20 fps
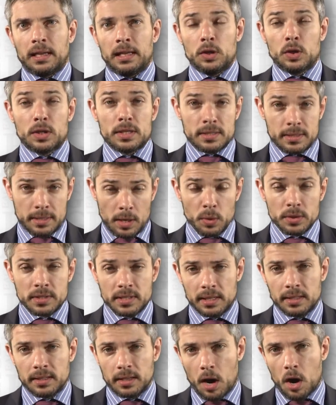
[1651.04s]
you can still
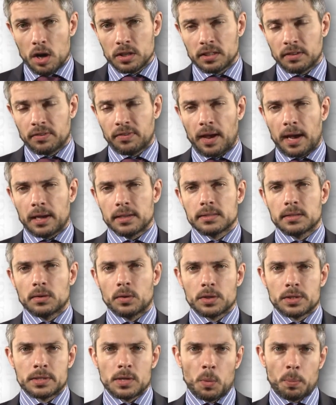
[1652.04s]
see the artifacts, they
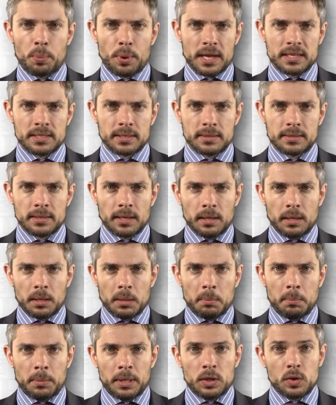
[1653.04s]
are still present,
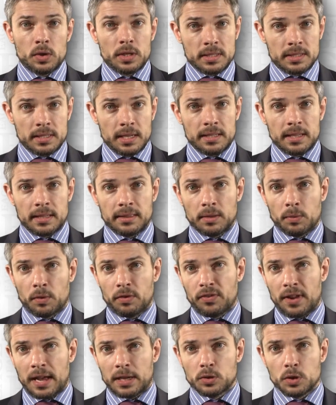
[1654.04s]
but you can see that the
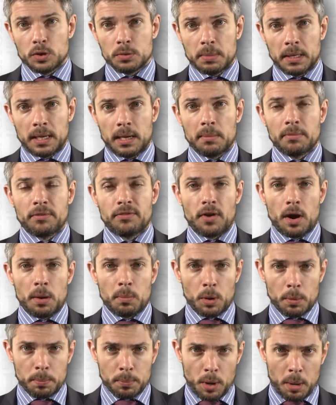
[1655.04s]
reflectors become far
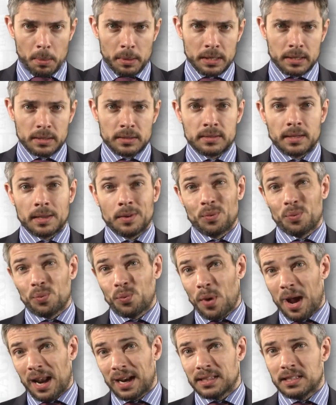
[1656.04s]
more prominent
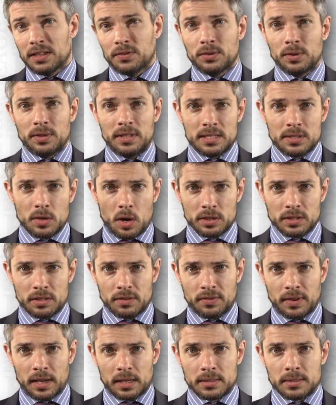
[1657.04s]
relative to these
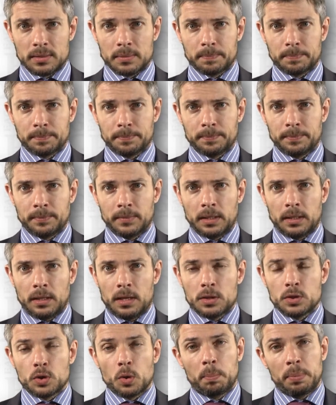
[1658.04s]
artifacts.
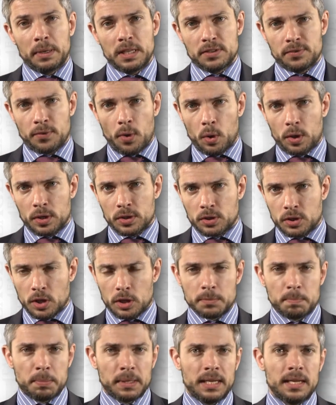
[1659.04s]
So please focus
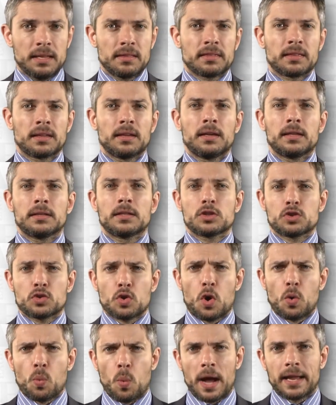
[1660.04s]
just beneath the
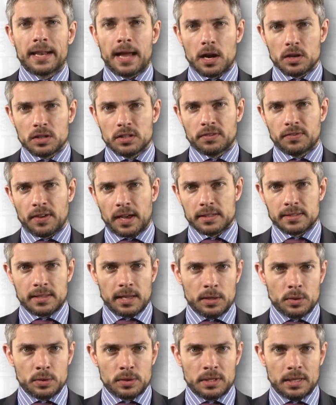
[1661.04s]
strong white artifacts
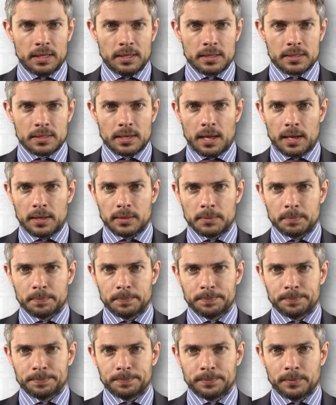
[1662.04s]
that you see in the slide.
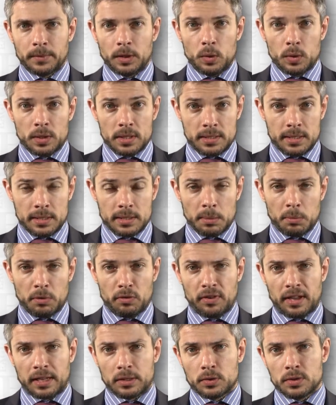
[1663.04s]
You can see some
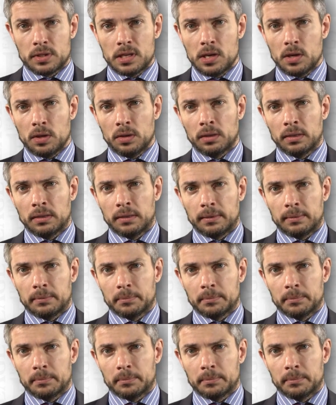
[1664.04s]
reflectors here,